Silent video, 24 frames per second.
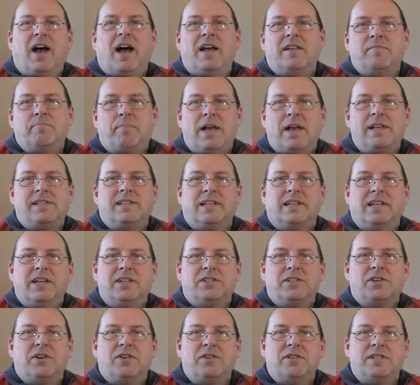And basically
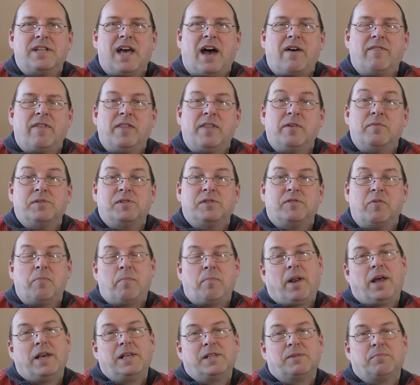it turned out that there was a
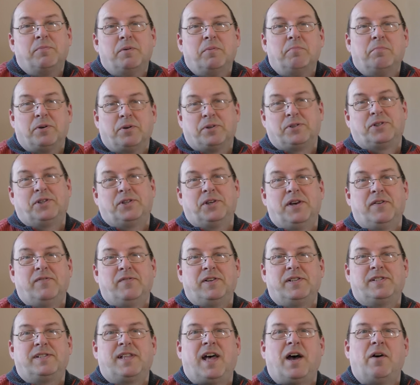replacement bus
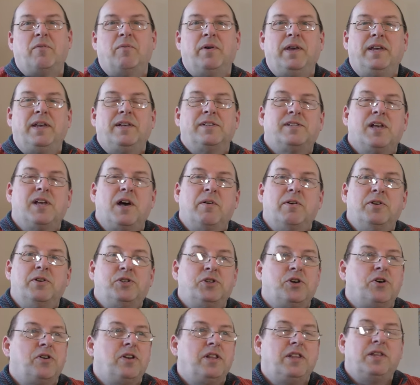service that week. So a
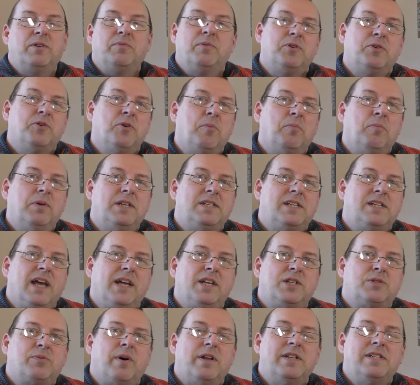journey that would normally
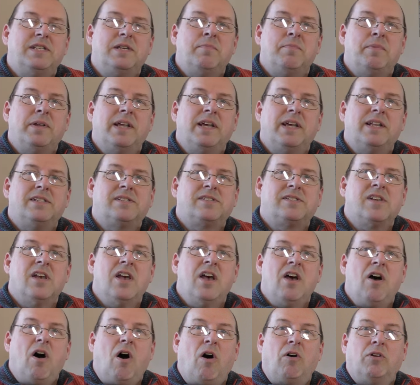take 20 minutes
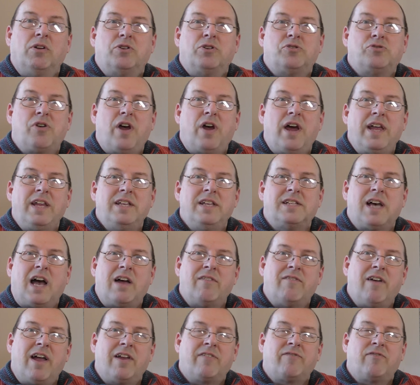on a train
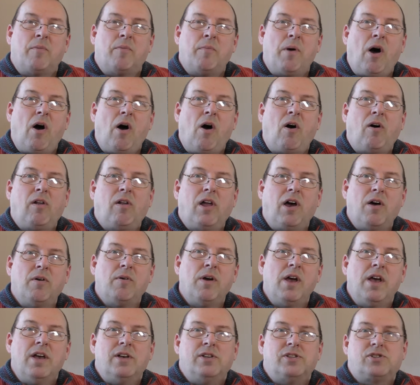direct from
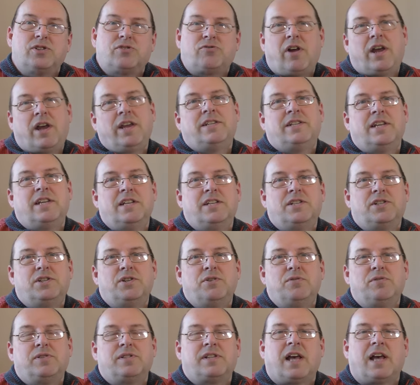Harlow straight
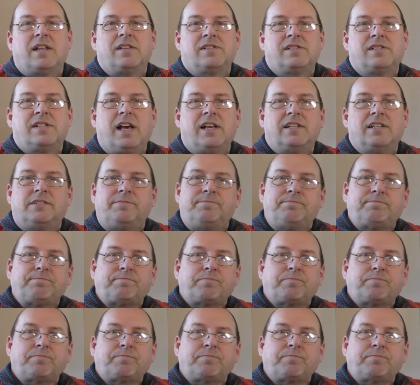into Stansted